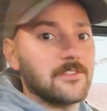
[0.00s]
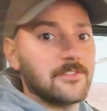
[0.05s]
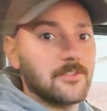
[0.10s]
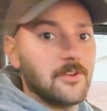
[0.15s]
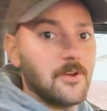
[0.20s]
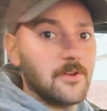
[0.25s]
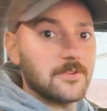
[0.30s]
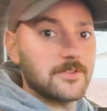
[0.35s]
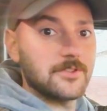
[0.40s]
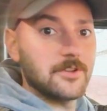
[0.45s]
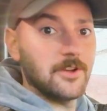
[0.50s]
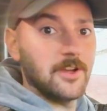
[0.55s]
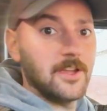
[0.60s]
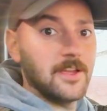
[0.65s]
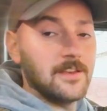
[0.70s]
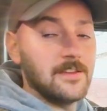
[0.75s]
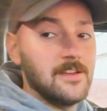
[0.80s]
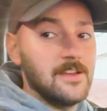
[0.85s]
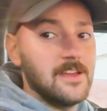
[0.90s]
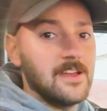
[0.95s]
Sarge
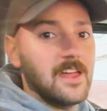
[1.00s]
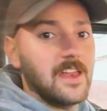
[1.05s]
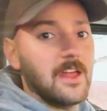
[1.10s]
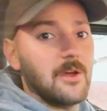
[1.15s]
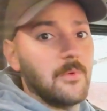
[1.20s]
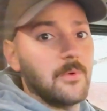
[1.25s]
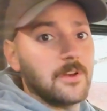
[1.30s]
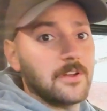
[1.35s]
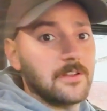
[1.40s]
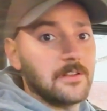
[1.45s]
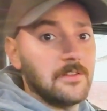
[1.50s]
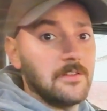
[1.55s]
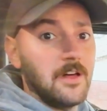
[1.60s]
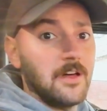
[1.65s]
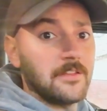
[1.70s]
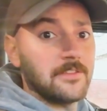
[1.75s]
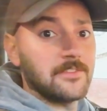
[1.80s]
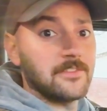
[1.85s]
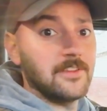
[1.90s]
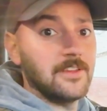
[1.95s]
green, and I wanted
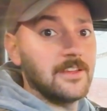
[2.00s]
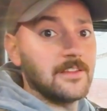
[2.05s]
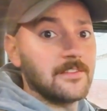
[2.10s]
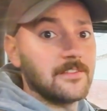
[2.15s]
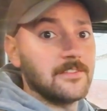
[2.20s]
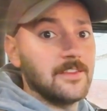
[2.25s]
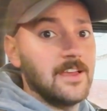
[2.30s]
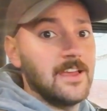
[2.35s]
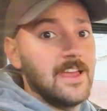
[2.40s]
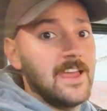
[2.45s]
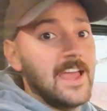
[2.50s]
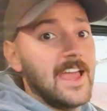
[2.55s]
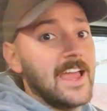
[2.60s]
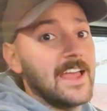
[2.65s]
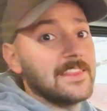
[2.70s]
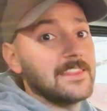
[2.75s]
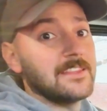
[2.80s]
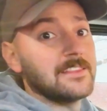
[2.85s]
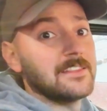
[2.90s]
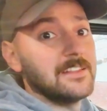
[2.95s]
cloth seats.
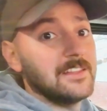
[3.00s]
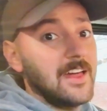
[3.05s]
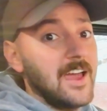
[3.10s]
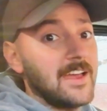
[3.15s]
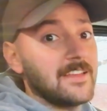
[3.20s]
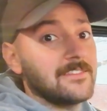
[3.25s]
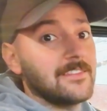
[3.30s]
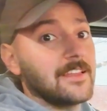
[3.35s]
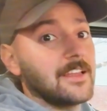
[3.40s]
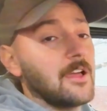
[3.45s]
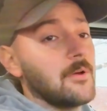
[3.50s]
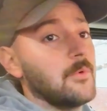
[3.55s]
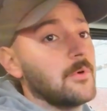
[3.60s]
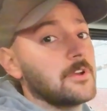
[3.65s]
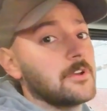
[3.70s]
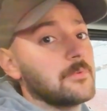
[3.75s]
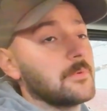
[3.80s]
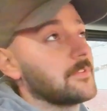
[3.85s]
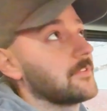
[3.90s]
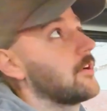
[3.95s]
And then the last thing I
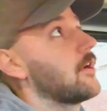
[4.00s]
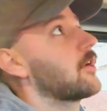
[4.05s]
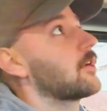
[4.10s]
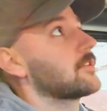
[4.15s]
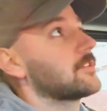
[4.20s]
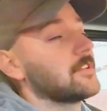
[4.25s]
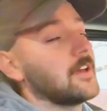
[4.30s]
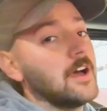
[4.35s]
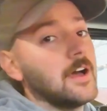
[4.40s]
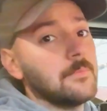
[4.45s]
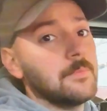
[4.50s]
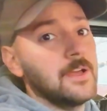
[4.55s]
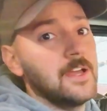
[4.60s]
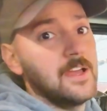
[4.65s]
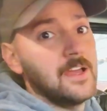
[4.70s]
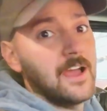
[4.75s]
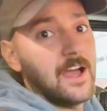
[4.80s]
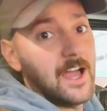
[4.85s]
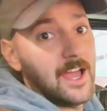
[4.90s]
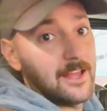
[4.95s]
wanted was a hard top.
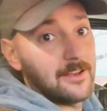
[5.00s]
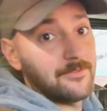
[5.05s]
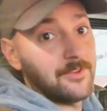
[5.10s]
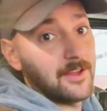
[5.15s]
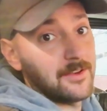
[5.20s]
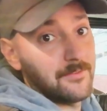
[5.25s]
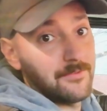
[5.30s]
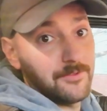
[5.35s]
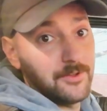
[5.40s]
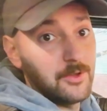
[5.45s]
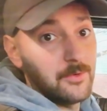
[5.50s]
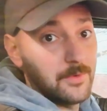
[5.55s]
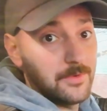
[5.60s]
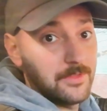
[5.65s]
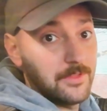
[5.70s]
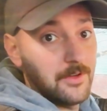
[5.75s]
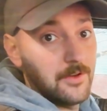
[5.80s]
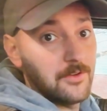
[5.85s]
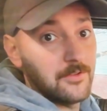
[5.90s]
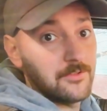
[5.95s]
I had found a few with
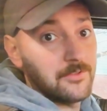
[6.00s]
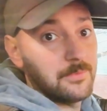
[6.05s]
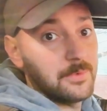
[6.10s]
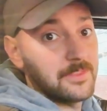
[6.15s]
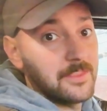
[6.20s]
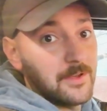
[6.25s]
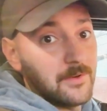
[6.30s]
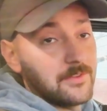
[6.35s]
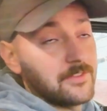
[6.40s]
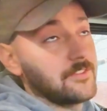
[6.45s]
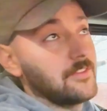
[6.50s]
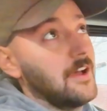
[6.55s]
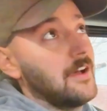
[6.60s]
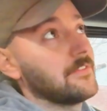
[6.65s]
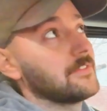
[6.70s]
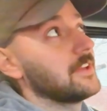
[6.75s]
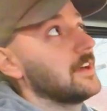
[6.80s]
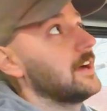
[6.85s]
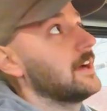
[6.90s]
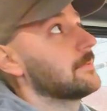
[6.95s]
those, but they were
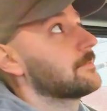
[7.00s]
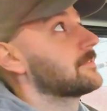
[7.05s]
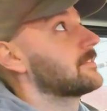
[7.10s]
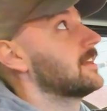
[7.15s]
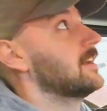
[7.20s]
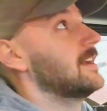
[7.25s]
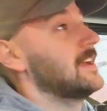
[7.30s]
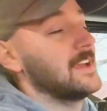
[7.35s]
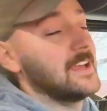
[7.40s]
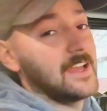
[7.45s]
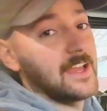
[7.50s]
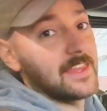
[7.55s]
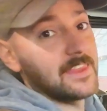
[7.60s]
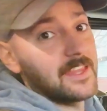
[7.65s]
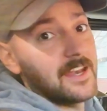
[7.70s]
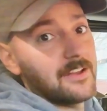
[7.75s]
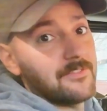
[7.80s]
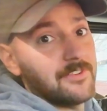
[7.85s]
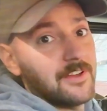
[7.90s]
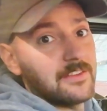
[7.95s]
soft tops. And
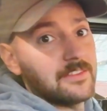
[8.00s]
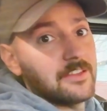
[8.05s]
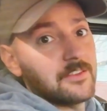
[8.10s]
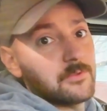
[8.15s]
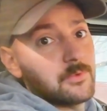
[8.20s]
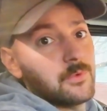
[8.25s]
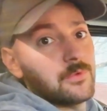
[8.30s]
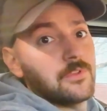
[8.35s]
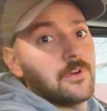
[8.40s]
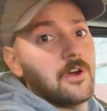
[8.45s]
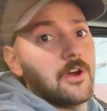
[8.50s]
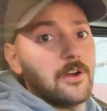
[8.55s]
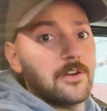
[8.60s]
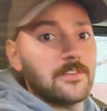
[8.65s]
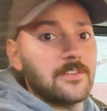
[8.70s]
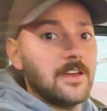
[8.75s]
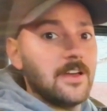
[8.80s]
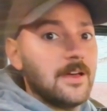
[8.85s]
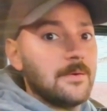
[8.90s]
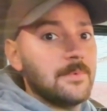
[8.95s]
then I found this one with a hard
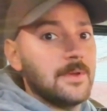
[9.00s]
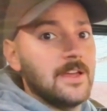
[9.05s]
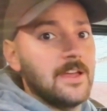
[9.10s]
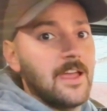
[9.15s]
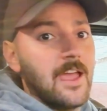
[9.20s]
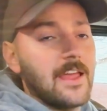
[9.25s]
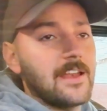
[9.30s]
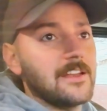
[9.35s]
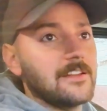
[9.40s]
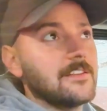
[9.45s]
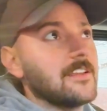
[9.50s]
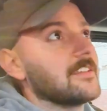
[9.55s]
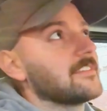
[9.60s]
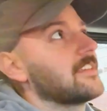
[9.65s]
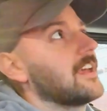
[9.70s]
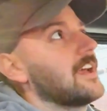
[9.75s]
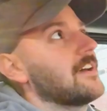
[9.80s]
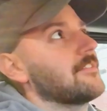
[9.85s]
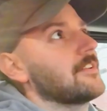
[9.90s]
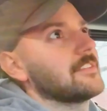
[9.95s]
top, and it does
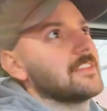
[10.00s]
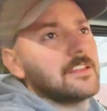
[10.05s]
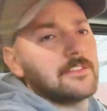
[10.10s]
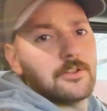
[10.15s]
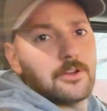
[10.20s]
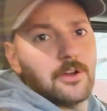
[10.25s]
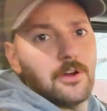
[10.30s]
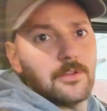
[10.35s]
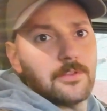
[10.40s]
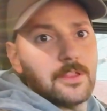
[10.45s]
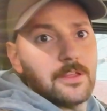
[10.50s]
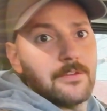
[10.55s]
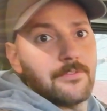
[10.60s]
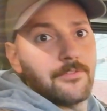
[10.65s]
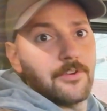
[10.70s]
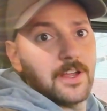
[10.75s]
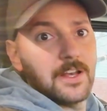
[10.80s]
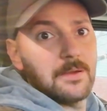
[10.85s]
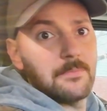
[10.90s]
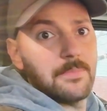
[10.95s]
have, I think they're called the
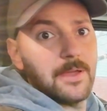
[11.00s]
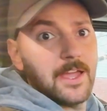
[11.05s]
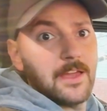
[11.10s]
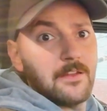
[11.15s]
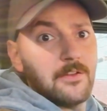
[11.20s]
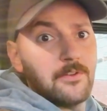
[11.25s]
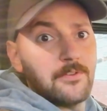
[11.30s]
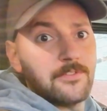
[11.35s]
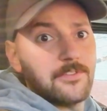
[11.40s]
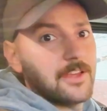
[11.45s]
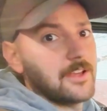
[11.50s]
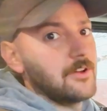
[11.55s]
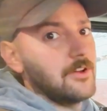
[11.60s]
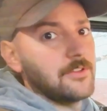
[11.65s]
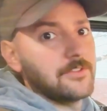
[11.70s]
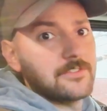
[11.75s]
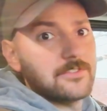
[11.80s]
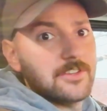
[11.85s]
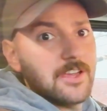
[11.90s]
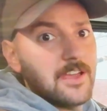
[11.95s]
Freedom panels, like all
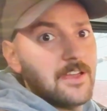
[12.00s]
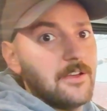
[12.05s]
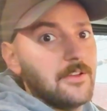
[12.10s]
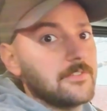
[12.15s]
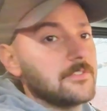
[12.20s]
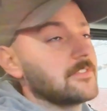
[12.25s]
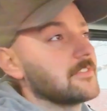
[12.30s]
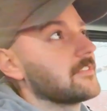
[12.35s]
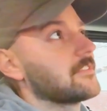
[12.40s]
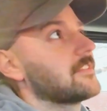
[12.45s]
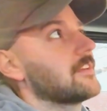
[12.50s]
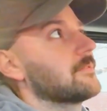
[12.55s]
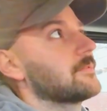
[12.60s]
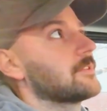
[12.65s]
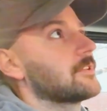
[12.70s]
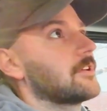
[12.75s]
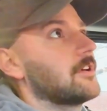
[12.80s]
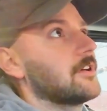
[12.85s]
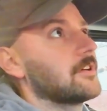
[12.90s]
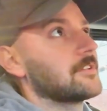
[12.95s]
the JLs and stuff with
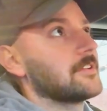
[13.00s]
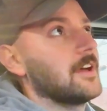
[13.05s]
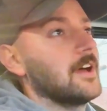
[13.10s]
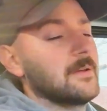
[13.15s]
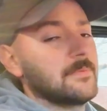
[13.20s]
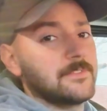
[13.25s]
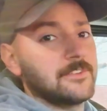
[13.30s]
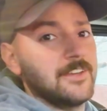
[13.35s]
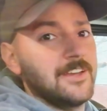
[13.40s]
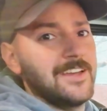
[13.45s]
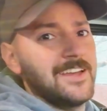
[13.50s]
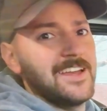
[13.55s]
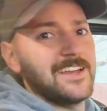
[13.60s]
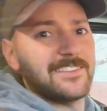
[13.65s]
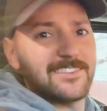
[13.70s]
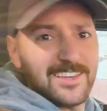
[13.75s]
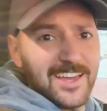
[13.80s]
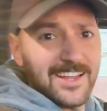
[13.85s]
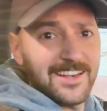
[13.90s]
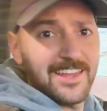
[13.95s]
their hard tops.
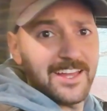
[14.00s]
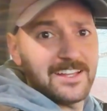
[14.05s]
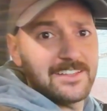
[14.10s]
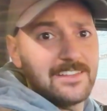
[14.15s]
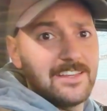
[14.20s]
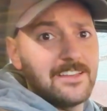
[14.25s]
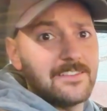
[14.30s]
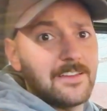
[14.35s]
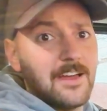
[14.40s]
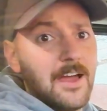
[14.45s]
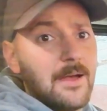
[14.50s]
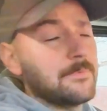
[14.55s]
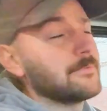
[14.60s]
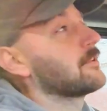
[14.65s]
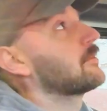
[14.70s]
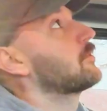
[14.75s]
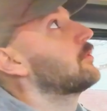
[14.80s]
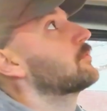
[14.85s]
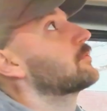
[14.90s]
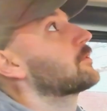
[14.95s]
It's kind of like T-tops
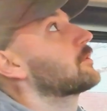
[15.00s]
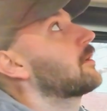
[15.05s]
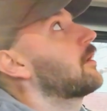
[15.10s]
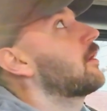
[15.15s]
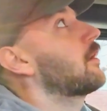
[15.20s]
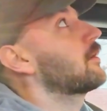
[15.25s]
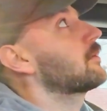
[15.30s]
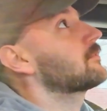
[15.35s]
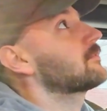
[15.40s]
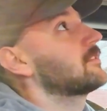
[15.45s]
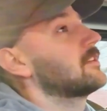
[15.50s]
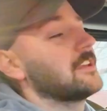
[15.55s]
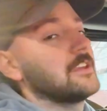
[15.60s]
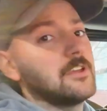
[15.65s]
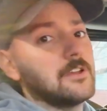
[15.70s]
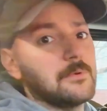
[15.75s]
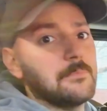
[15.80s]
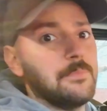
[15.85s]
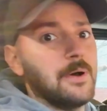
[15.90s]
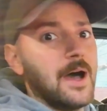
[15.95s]
on older cars.
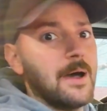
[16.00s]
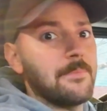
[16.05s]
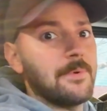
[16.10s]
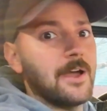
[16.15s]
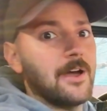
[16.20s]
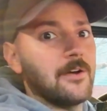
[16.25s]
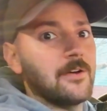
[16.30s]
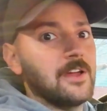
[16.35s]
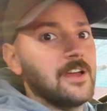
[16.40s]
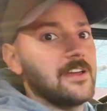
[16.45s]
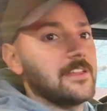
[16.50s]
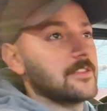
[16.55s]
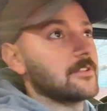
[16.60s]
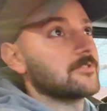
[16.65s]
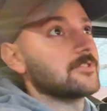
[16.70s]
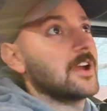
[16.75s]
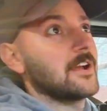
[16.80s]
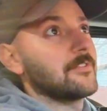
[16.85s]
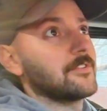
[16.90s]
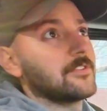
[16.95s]
You can pop out the
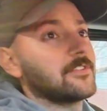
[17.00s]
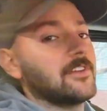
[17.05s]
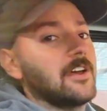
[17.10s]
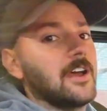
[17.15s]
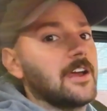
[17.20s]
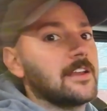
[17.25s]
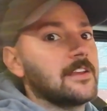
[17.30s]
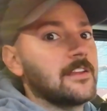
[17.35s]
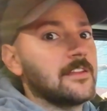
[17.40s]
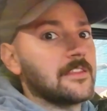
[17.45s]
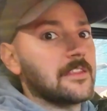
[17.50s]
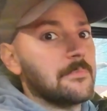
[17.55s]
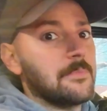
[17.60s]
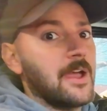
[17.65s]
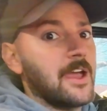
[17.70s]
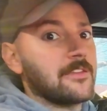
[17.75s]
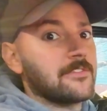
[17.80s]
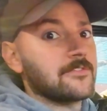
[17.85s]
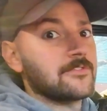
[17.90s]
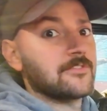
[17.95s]
driver's side, the
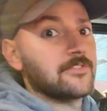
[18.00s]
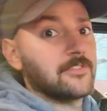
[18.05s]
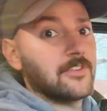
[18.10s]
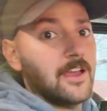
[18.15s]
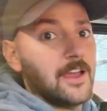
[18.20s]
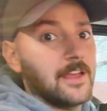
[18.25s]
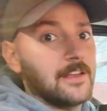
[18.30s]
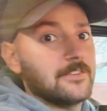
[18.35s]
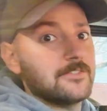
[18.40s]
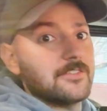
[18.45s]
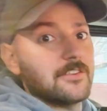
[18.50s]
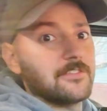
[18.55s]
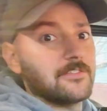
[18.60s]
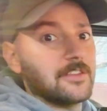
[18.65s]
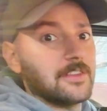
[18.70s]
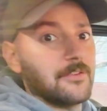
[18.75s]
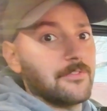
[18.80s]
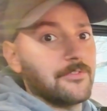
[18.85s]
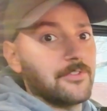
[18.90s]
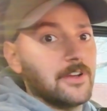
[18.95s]
passenger side just
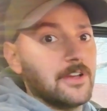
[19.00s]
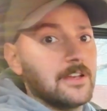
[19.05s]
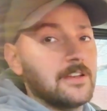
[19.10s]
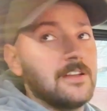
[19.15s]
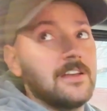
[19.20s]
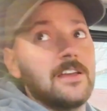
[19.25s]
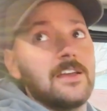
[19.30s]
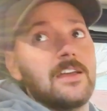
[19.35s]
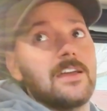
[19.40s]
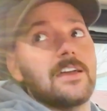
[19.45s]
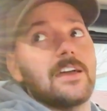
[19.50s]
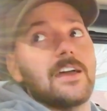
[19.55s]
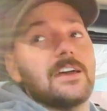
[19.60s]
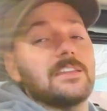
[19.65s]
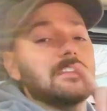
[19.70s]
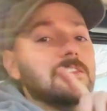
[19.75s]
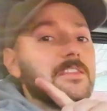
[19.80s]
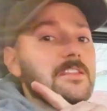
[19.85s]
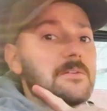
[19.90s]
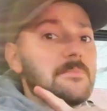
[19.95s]
in the front, and
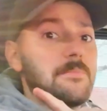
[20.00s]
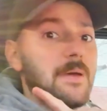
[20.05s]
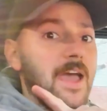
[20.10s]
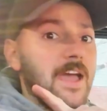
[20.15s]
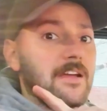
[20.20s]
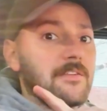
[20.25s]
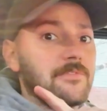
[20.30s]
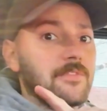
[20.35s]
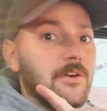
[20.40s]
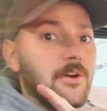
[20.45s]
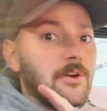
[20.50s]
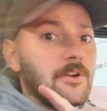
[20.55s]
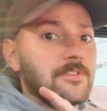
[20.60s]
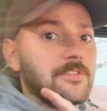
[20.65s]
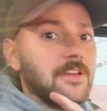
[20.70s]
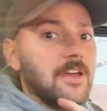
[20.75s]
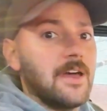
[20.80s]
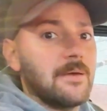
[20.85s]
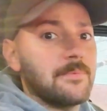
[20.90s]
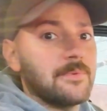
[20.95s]
then the back of the
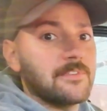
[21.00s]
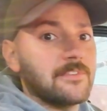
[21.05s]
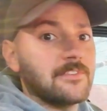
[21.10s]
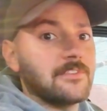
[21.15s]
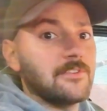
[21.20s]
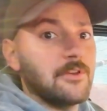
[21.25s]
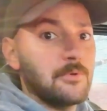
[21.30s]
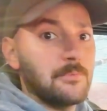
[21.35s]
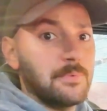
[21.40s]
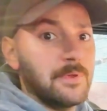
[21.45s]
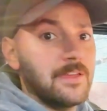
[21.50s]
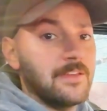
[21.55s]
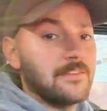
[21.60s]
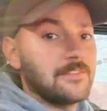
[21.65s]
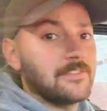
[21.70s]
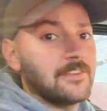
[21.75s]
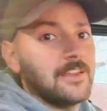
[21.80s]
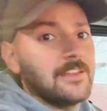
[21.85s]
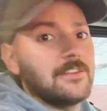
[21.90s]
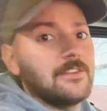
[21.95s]
hardtop is its own
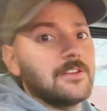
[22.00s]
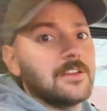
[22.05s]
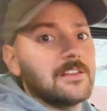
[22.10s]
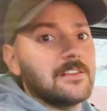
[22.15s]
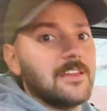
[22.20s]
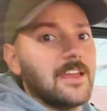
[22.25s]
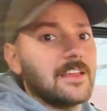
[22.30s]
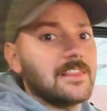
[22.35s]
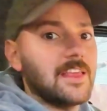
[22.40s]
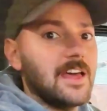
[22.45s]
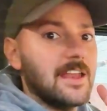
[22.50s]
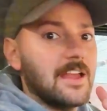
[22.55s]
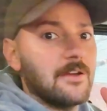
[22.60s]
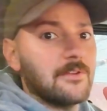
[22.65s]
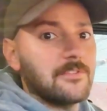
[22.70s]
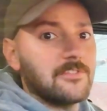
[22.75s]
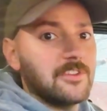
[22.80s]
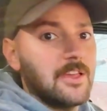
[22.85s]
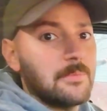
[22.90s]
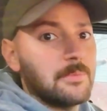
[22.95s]
piece, and you can take that
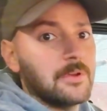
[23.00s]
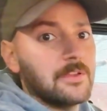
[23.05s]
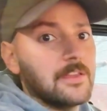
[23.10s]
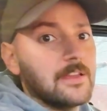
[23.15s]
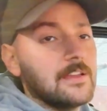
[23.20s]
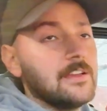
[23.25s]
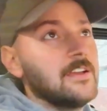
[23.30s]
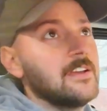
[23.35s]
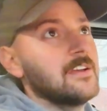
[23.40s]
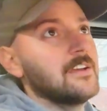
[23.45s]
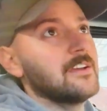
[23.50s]
out separately.